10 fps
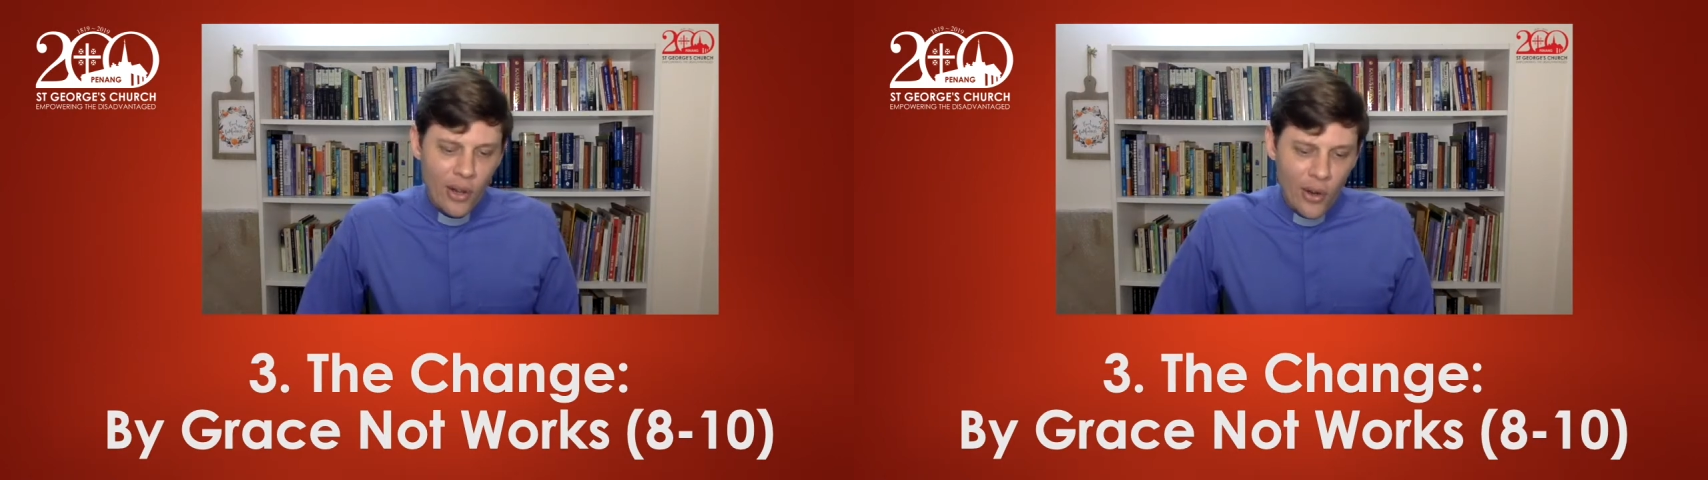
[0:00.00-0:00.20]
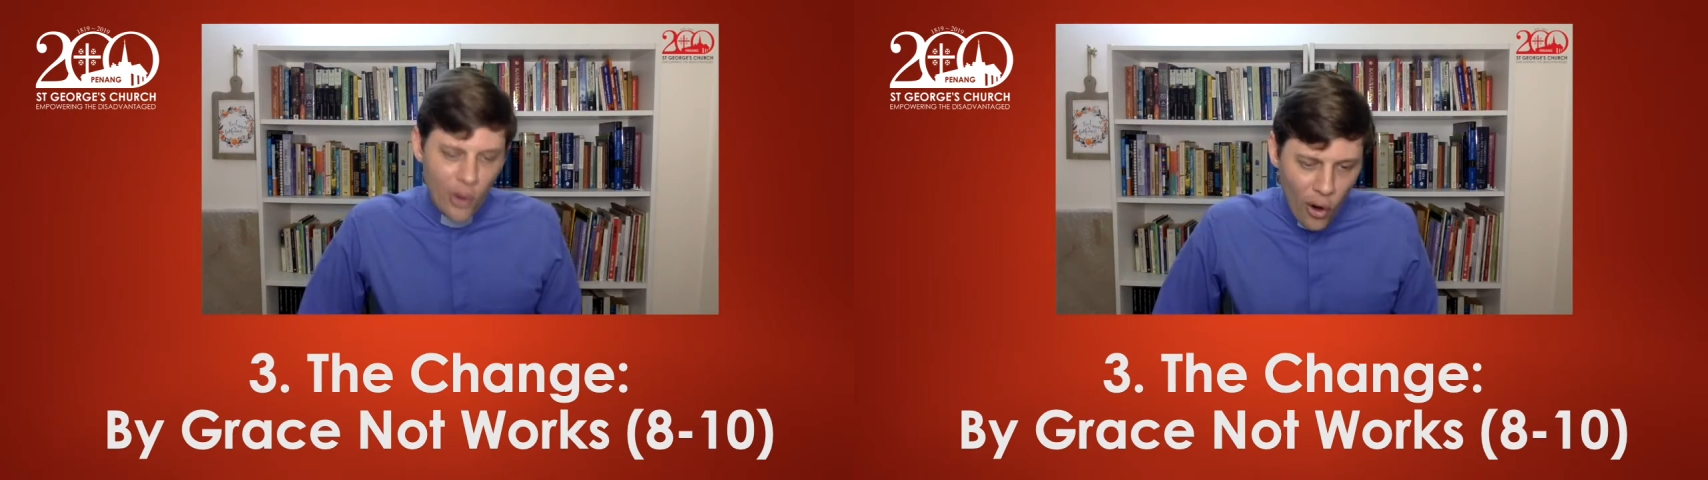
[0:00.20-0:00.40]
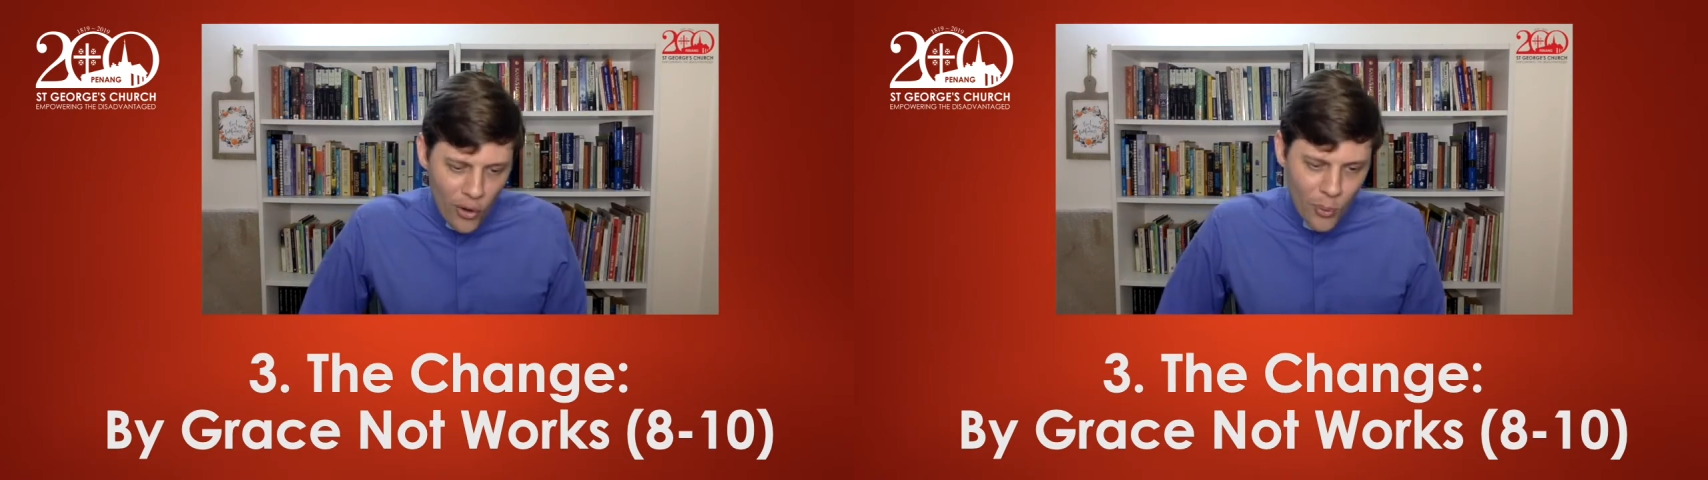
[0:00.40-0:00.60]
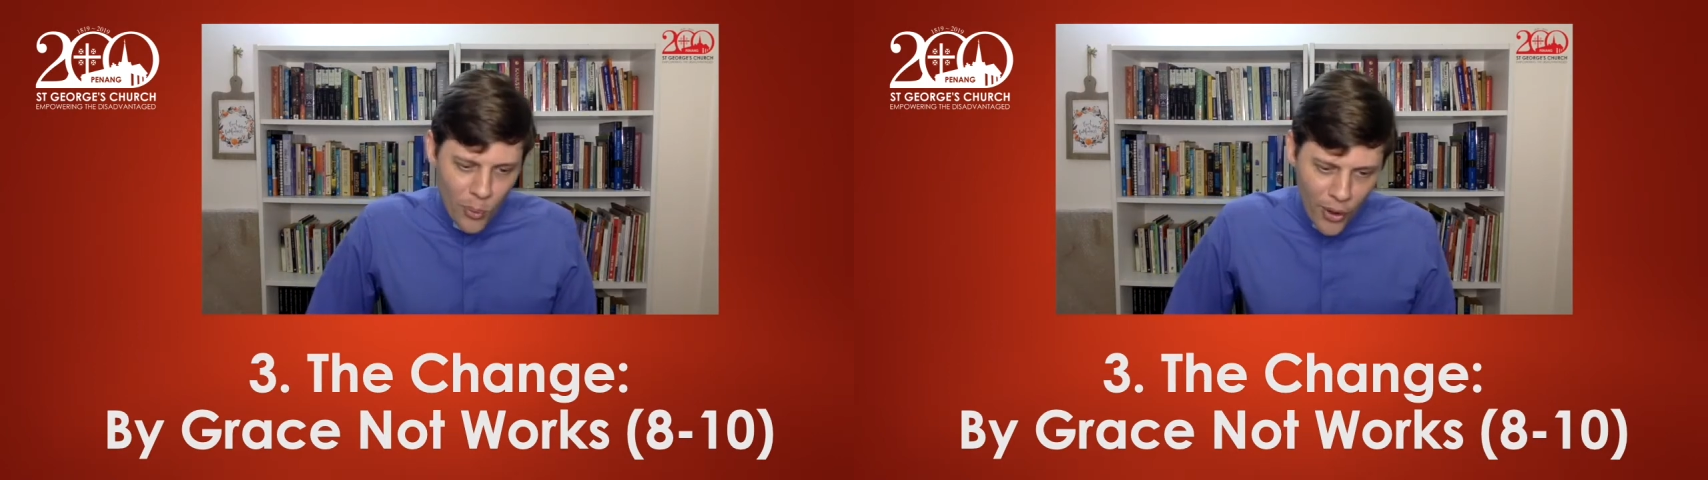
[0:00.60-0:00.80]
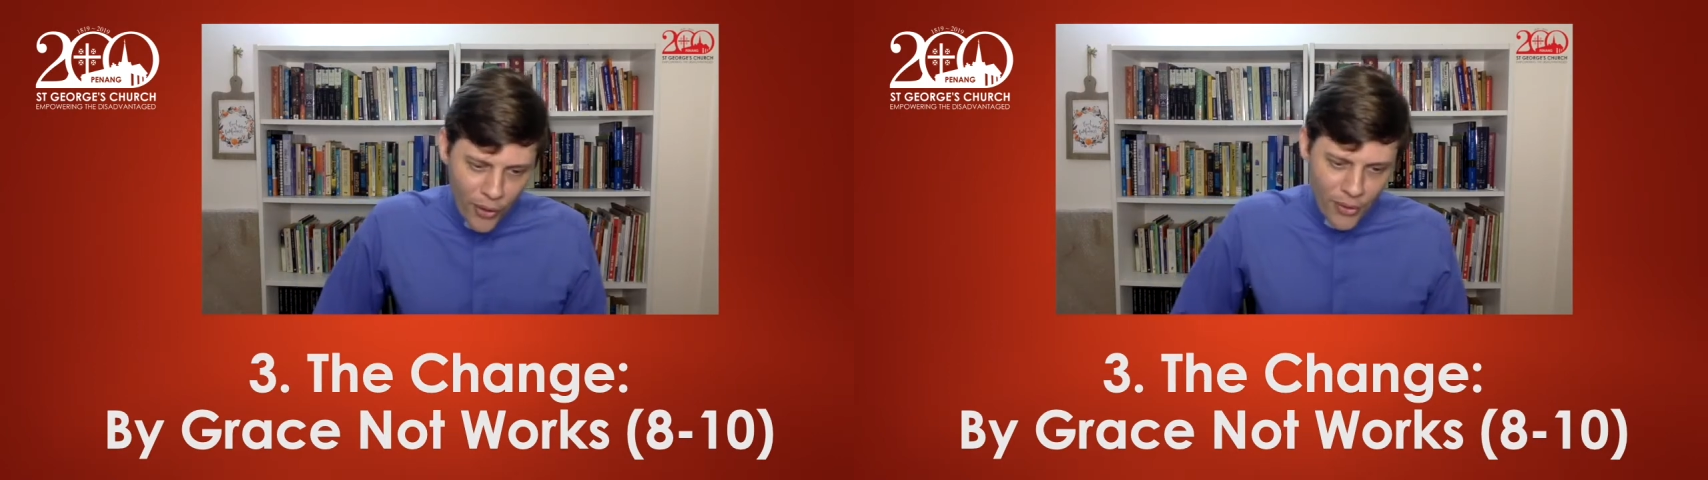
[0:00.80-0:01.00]
not
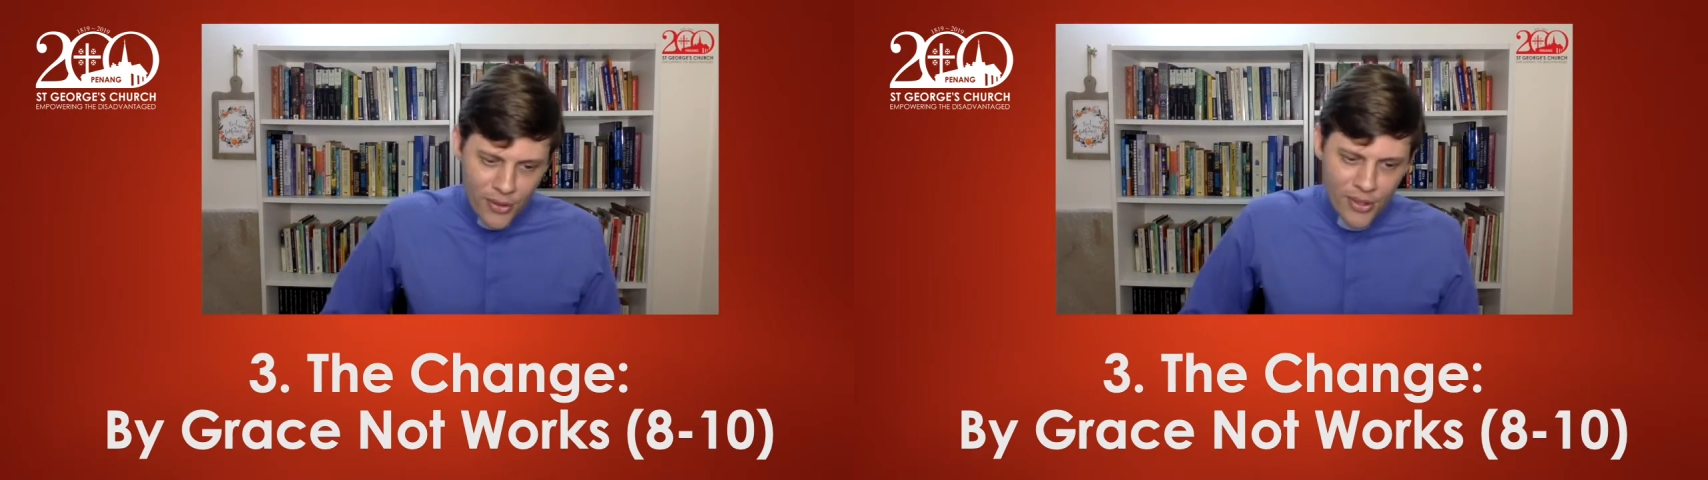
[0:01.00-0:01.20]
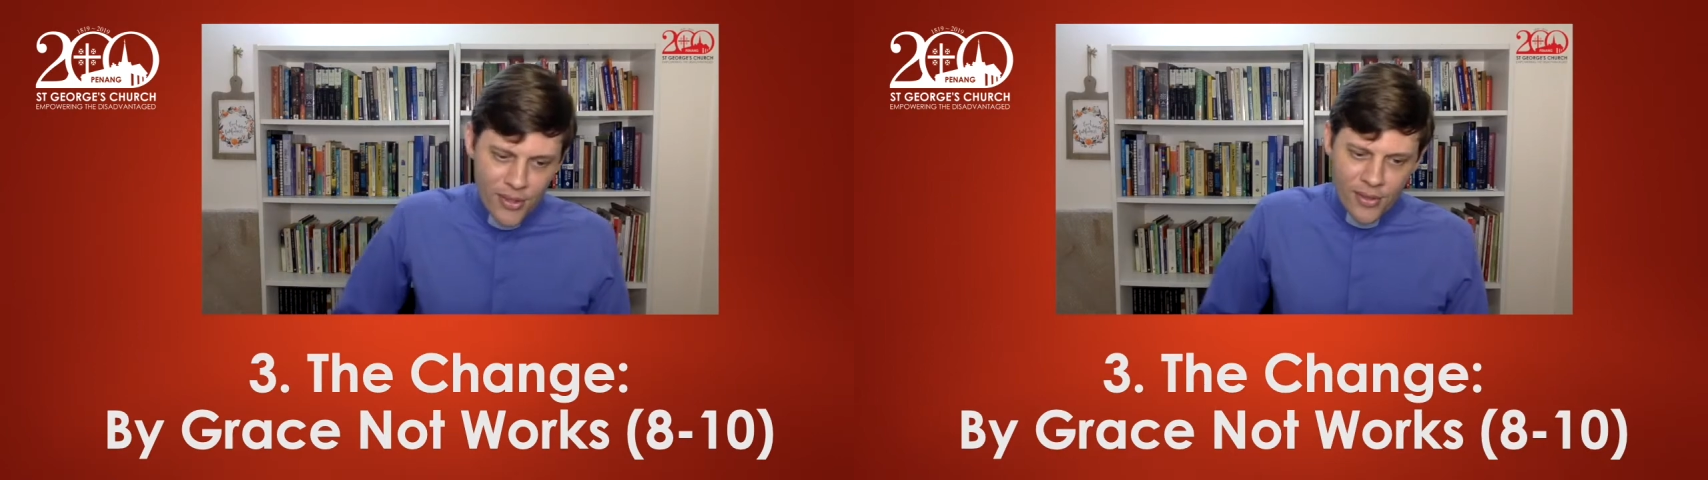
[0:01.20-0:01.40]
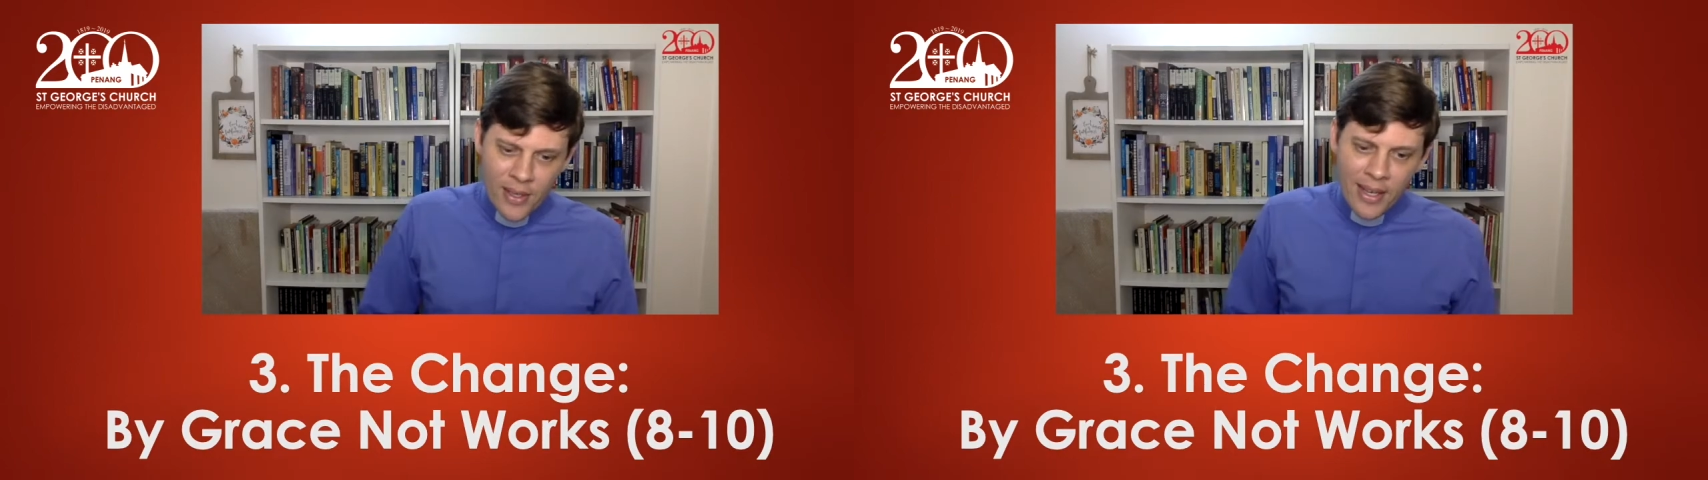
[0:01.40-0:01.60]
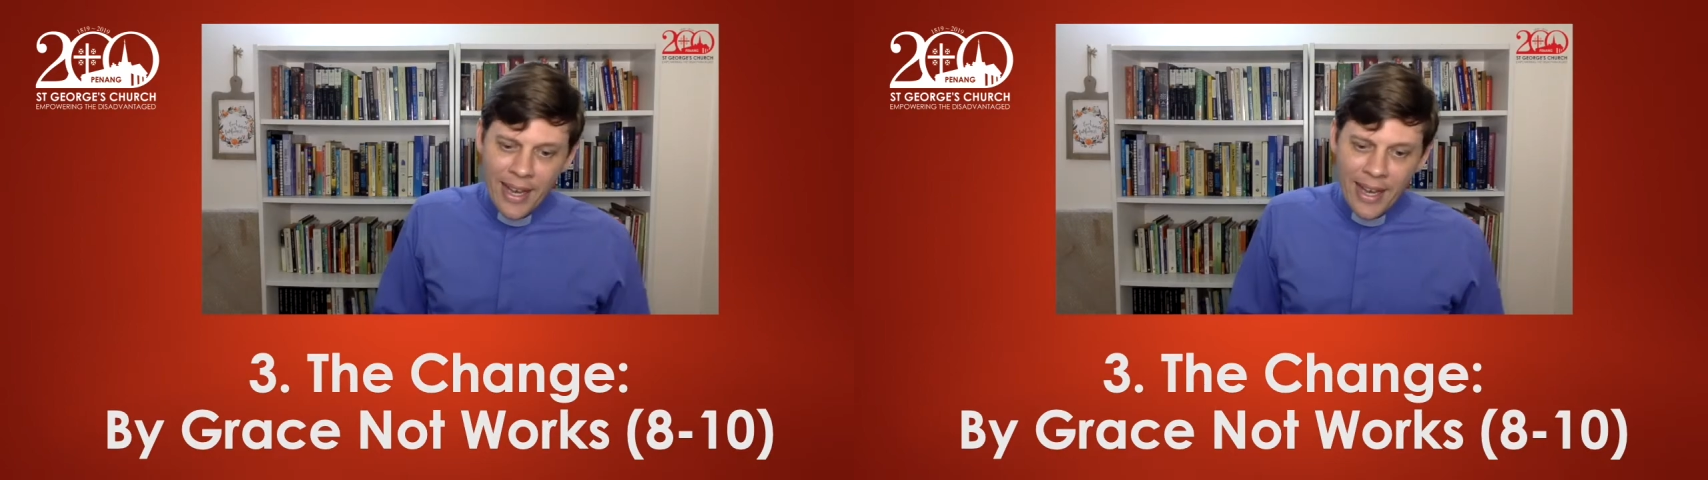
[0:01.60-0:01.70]
works.